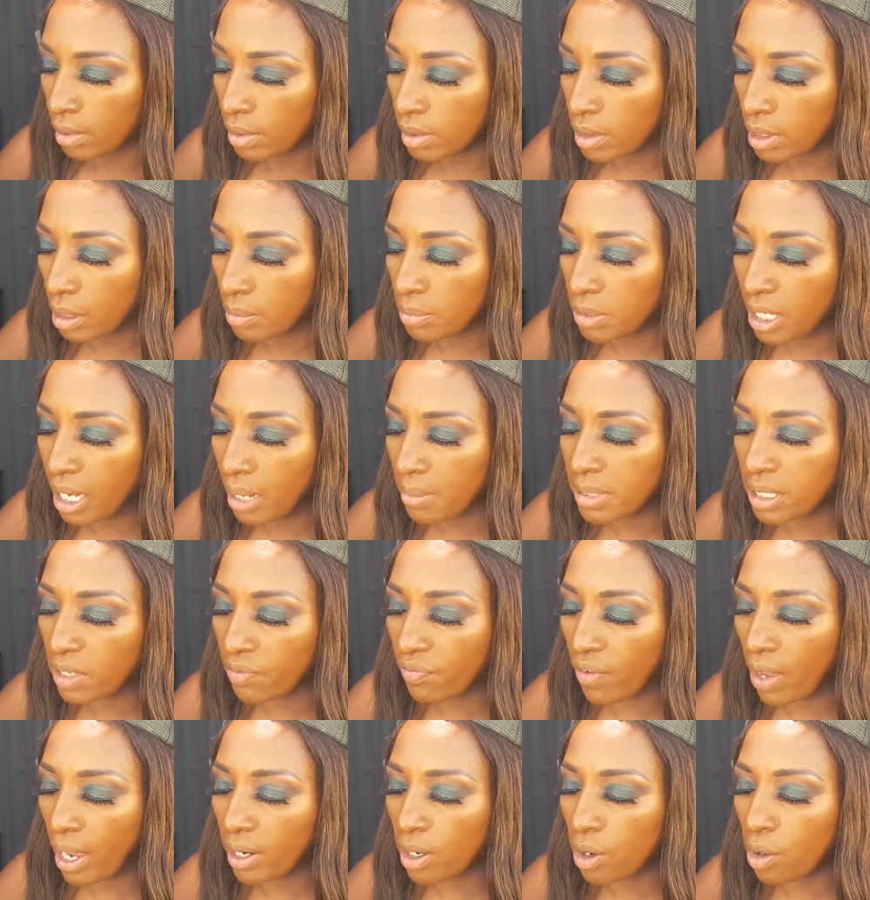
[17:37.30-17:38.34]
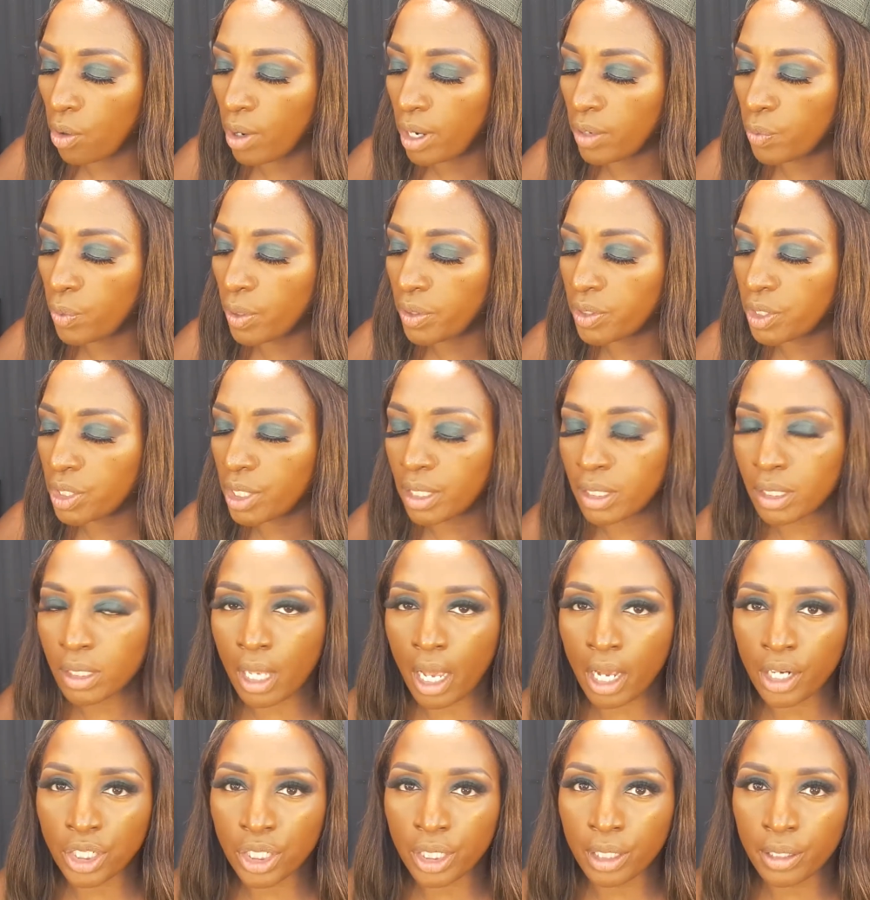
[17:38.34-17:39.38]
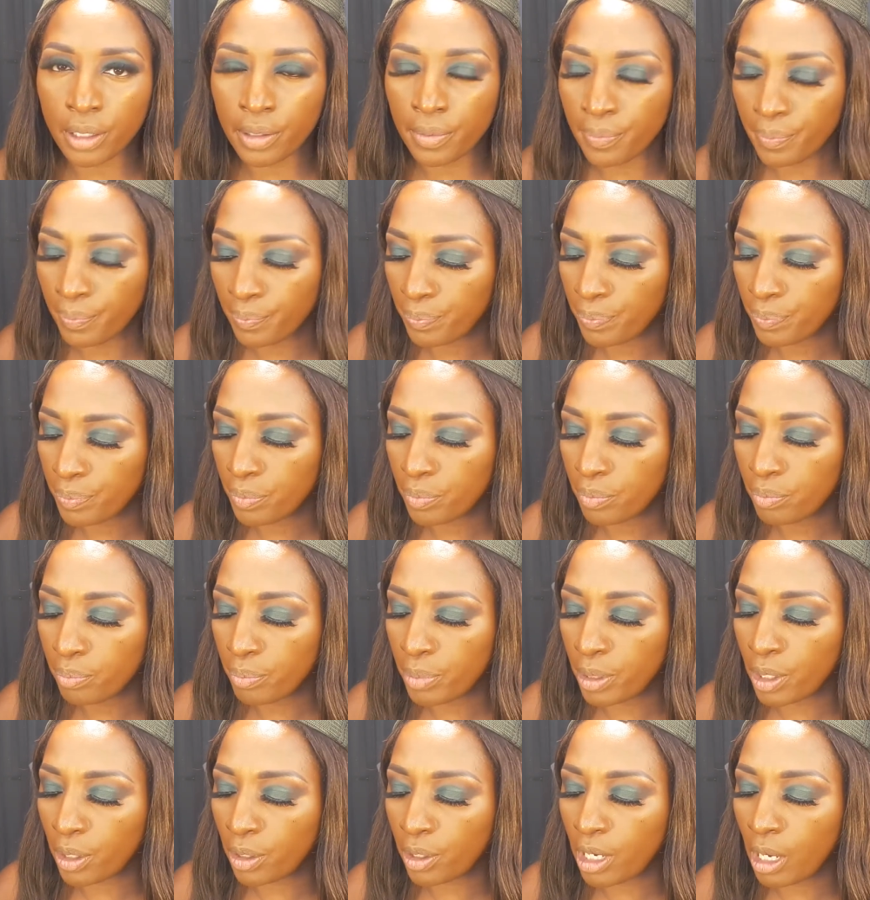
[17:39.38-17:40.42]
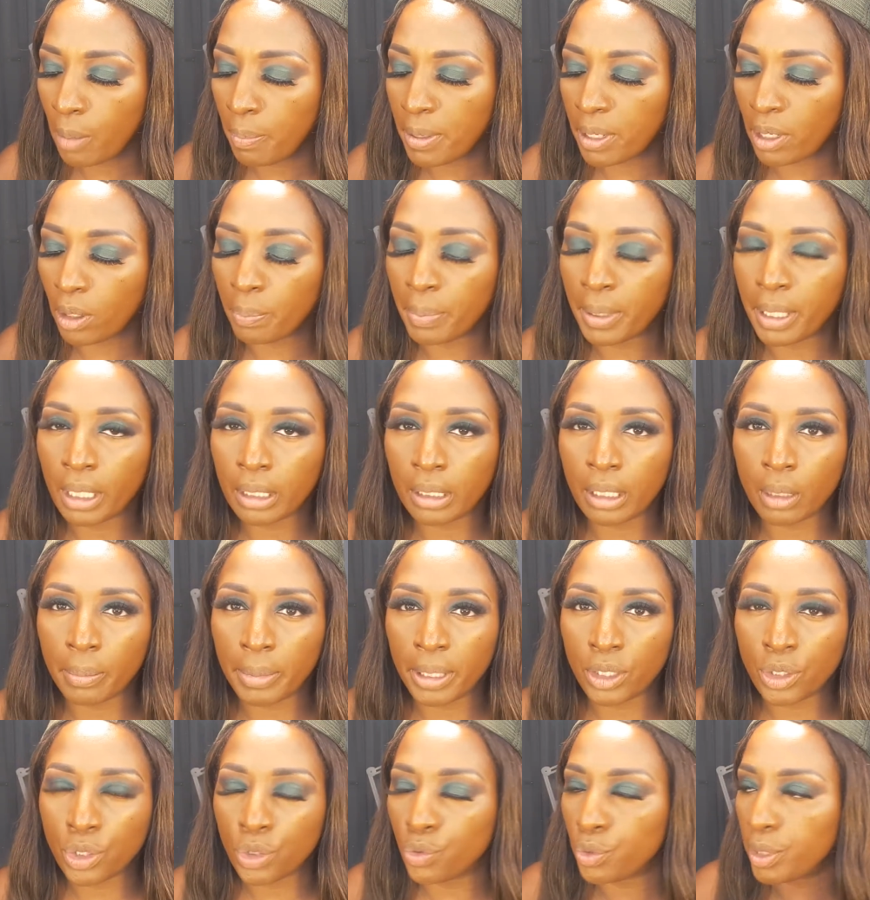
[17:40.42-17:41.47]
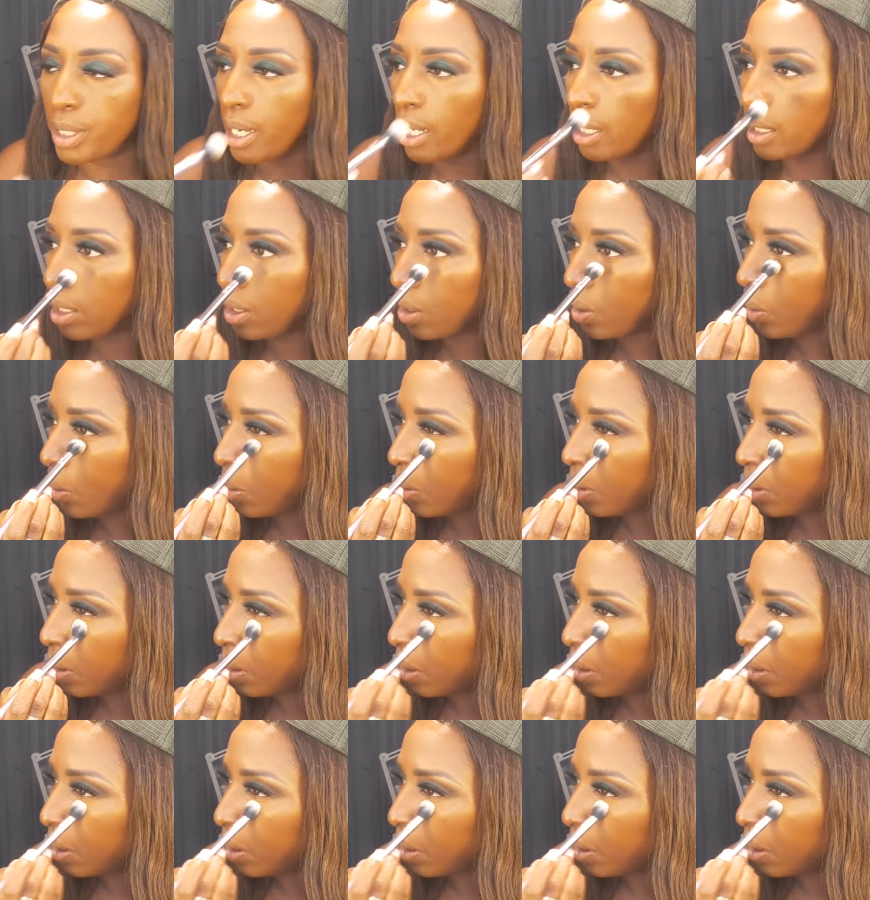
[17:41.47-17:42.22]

Sometimes if I go in with just Sasha Buttercup, it'll be a little bit too yellow.